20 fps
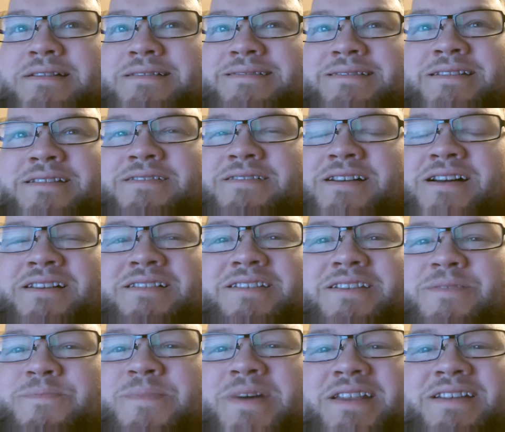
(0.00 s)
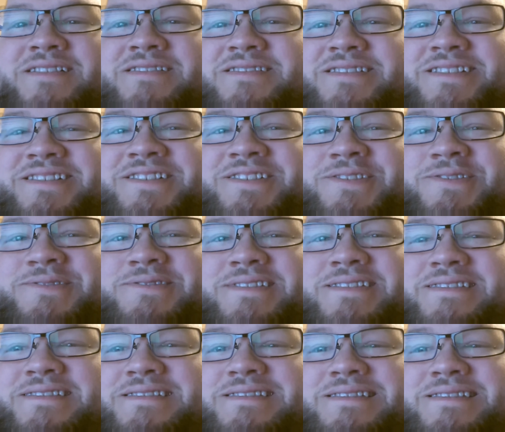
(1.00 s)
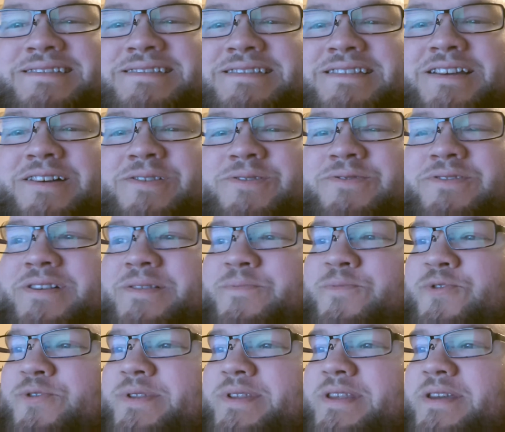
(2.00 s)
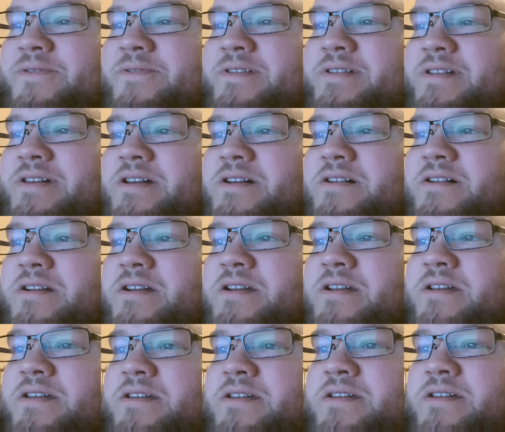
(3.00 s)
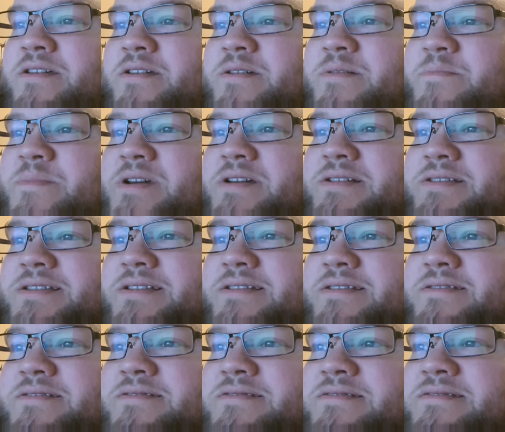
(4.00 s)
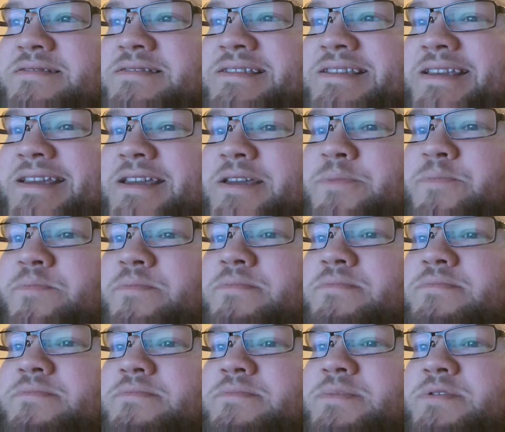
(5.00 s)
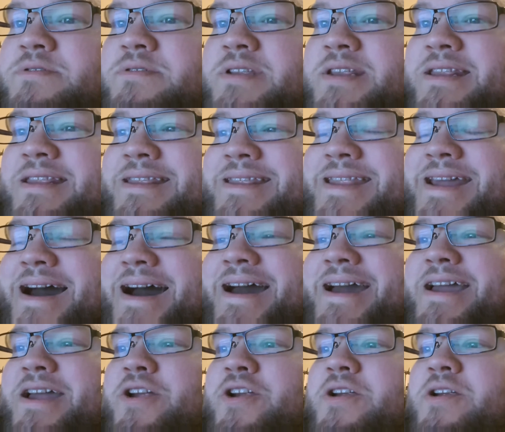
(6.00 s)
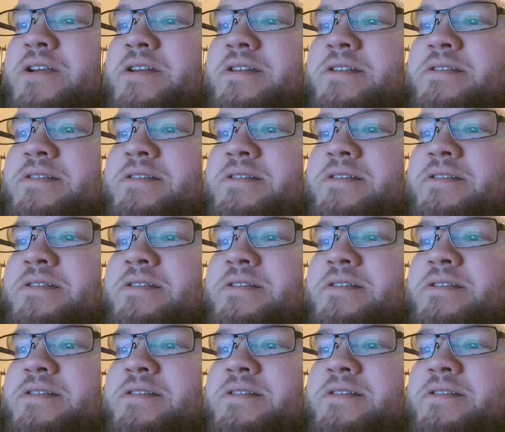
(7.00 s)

Yeah, calling them medical issues is a whole lot more than they really are. It makes it seem dire.